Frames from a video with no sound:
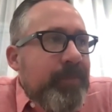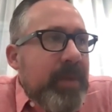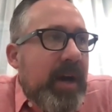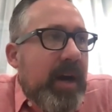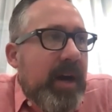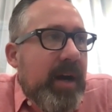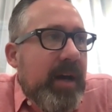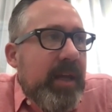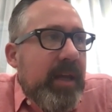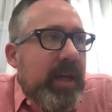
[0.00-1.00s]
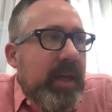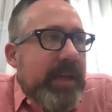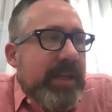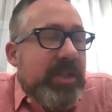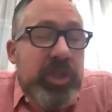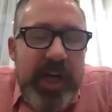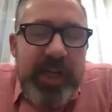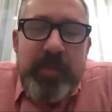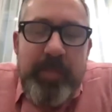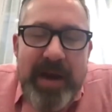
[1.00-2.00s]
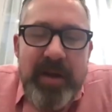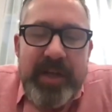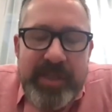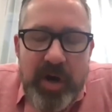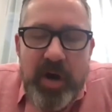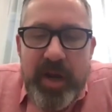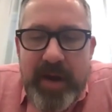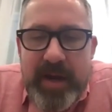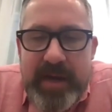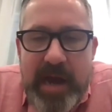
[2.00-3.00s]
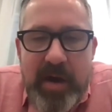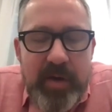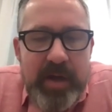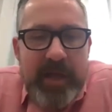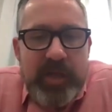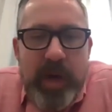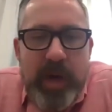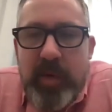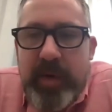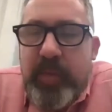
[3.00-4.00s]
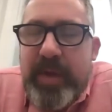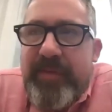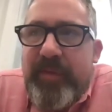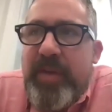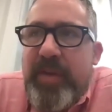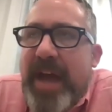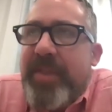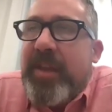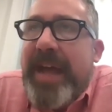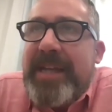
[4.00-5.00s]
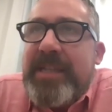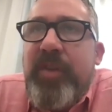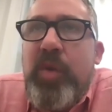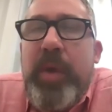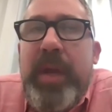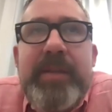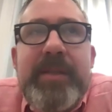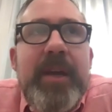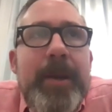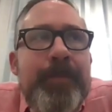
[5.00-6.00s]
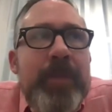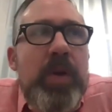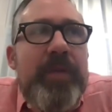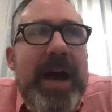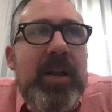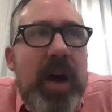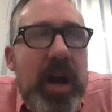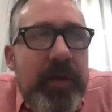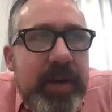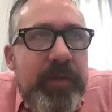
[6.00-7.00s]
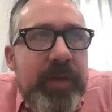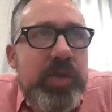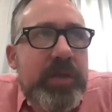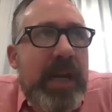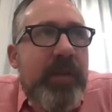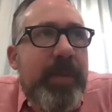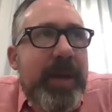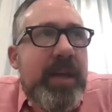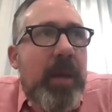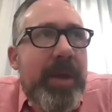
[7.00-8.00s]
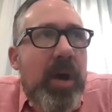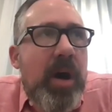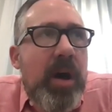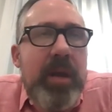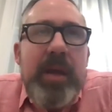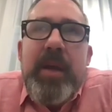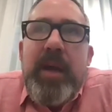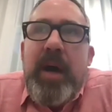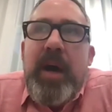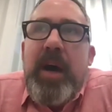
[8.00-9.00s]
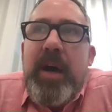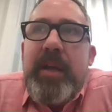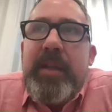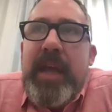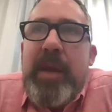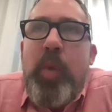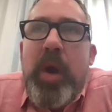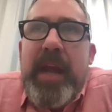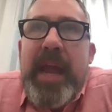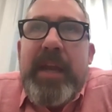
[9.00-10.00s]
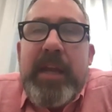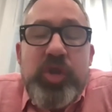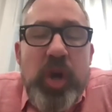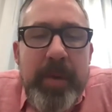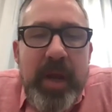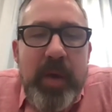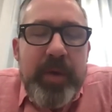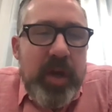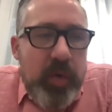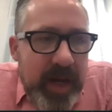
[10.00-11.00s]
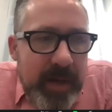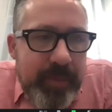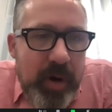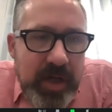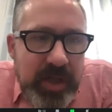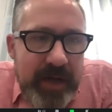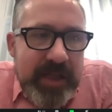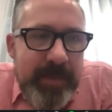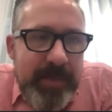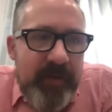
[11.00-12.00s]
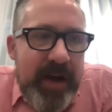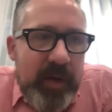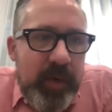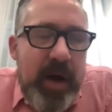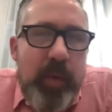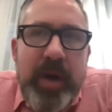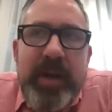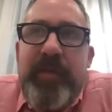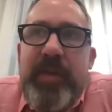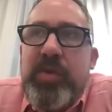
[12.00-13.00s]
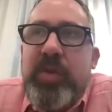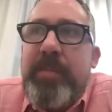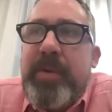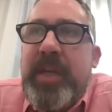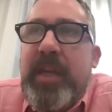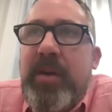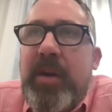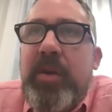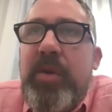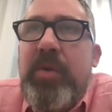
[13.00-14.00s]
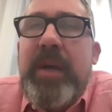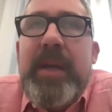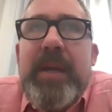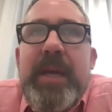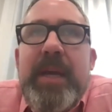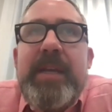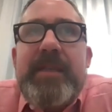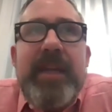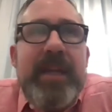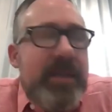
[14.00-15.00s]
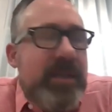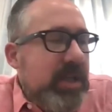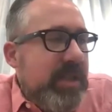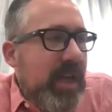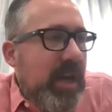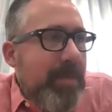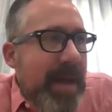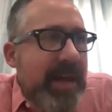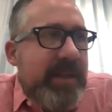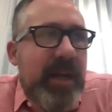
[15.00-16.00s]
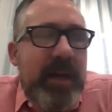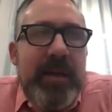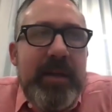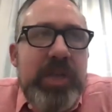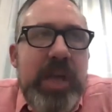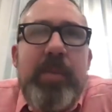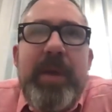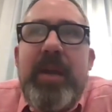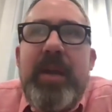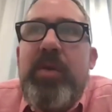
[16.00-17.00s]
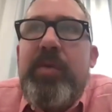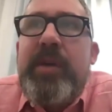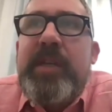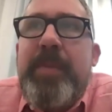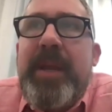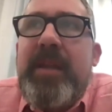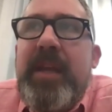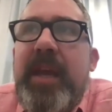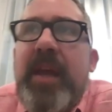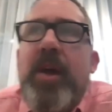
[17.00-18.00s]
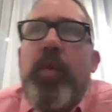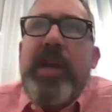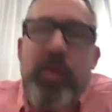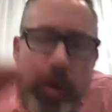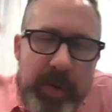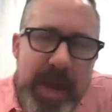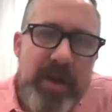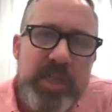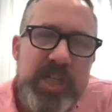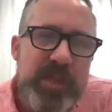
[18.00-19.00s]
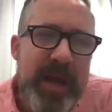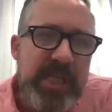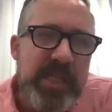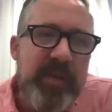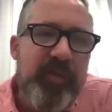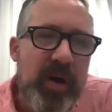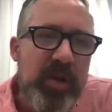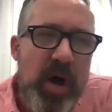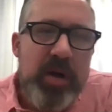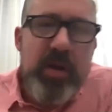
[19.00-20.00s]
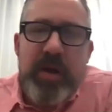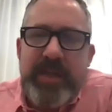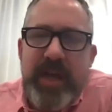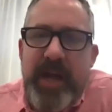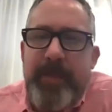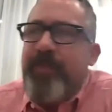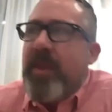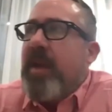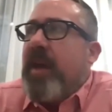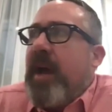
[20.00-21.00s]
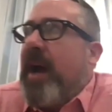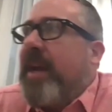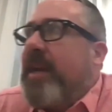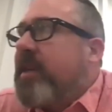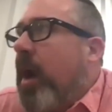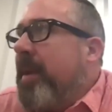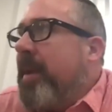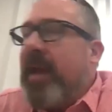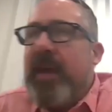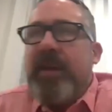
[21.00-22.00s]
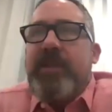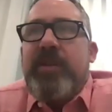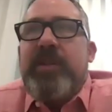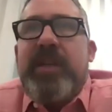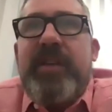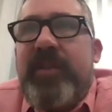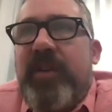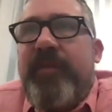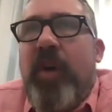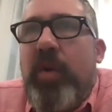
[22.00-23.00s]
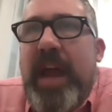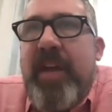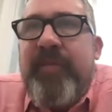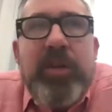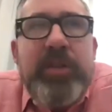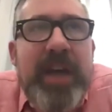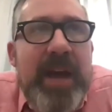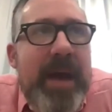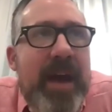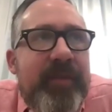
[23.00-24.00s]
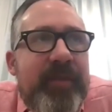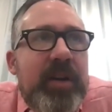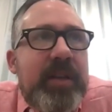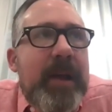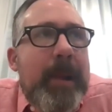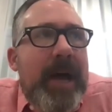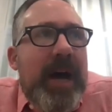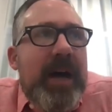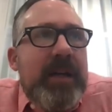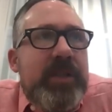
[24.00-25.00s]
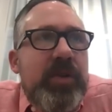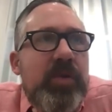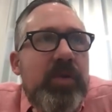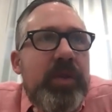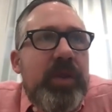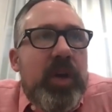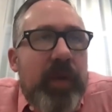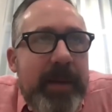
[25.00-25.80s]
uh, that's just barely starting right now as well. We, we've, we've had the last few weeks, we've had a lot of individuals that have been coming on uh, and wanting and contributing with the Green project. As a matter of fact, we've got one individual in particular who is is just an amazing gentleman who has been in the renewable energy space for a long, long time uh, and is coming in to, to de- devote a full-time effort uh, to the Green